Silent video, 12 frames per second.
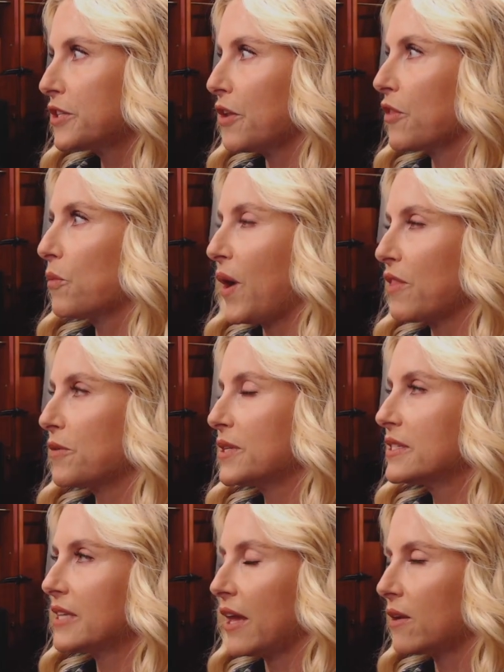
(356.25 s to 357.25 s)
the weather
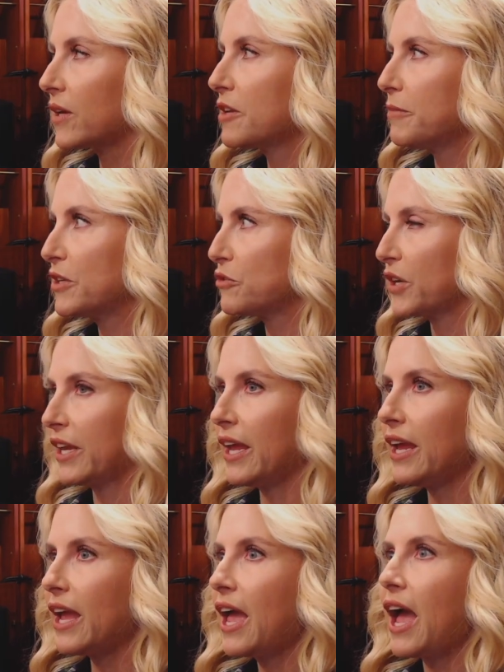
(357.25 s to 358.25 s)
in Seattle can be
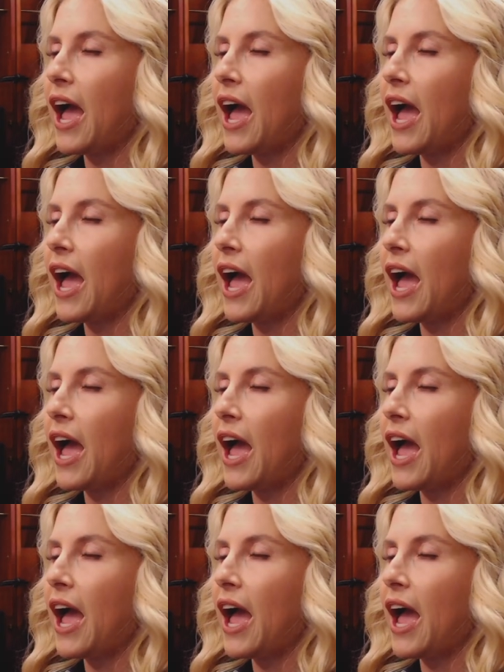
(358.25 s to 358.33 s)
tricky.